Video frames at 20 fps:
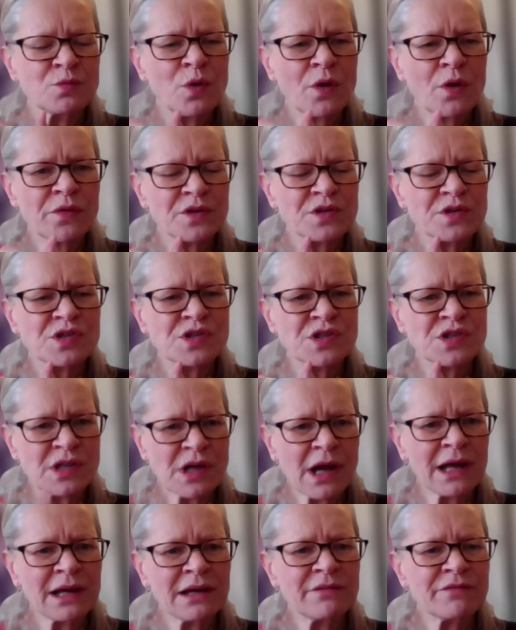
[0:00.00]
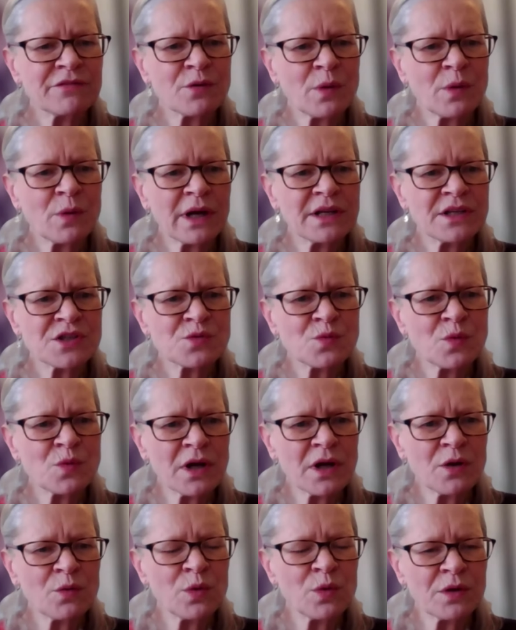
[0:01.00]
what the style of the wines
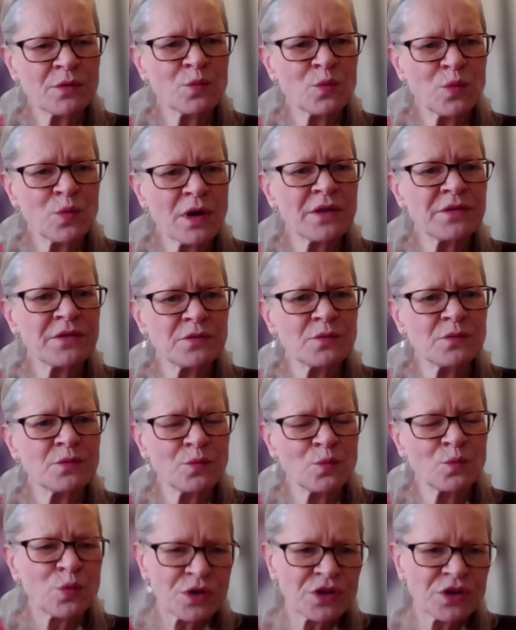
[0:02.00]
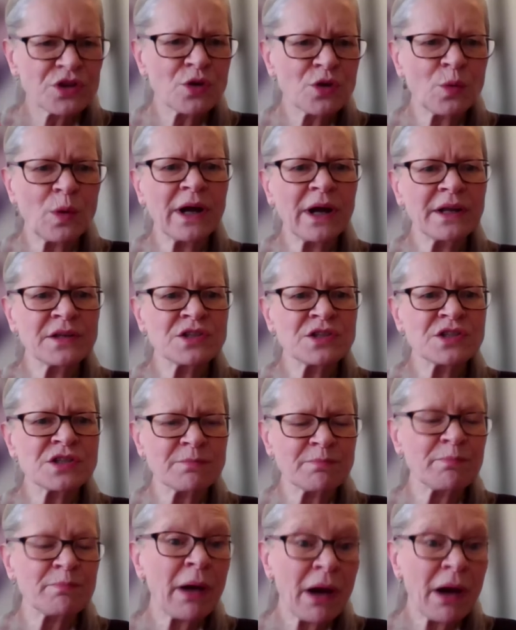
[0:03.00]
were? Were, were would the wines,
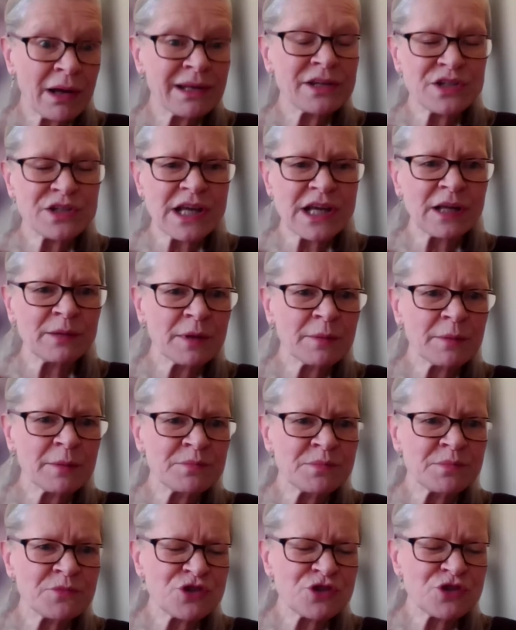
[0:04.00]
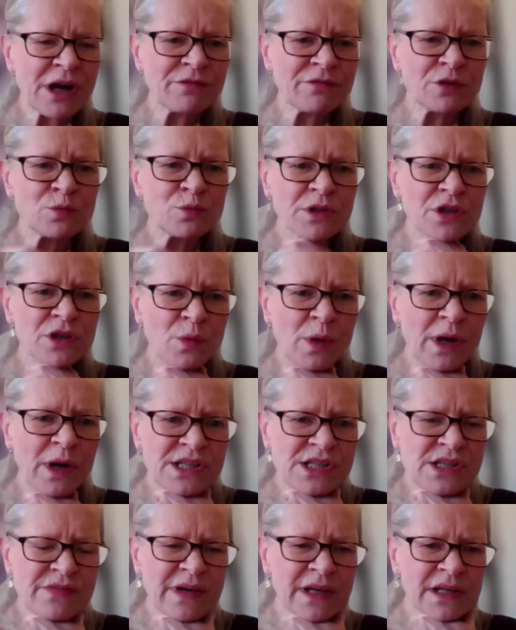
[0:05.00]
partly to help them travel, would the
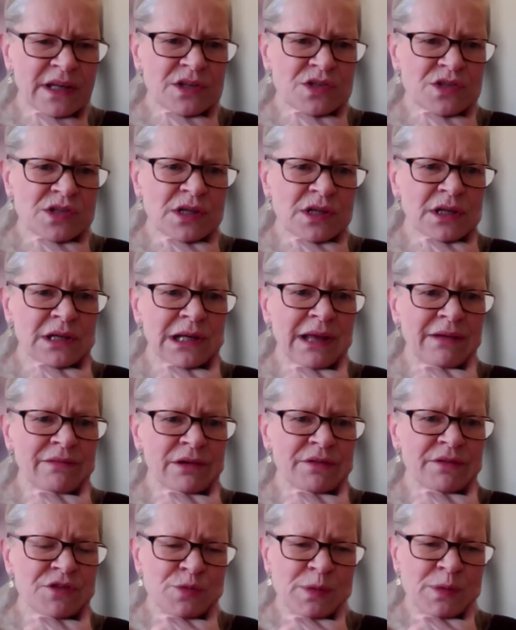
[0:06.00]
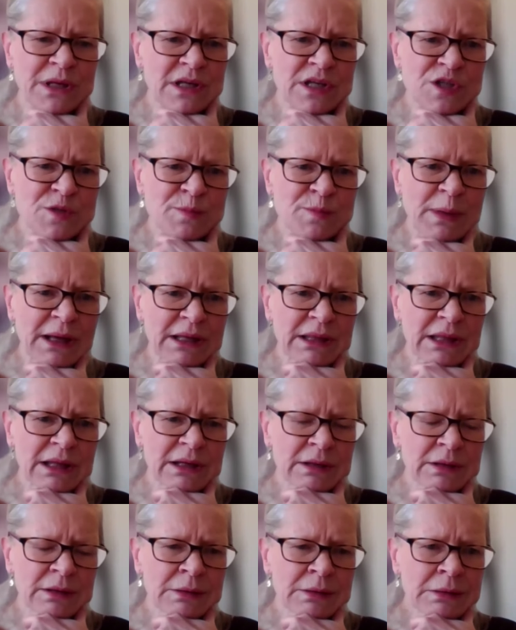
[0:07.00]
wines have had a certain level of sweetness back
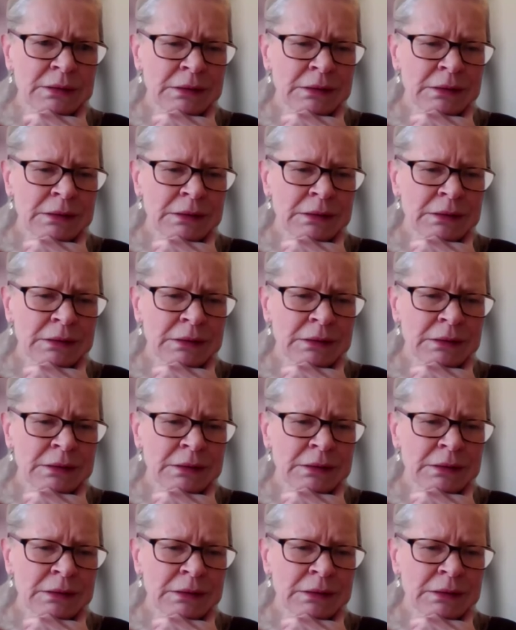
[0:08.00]
then?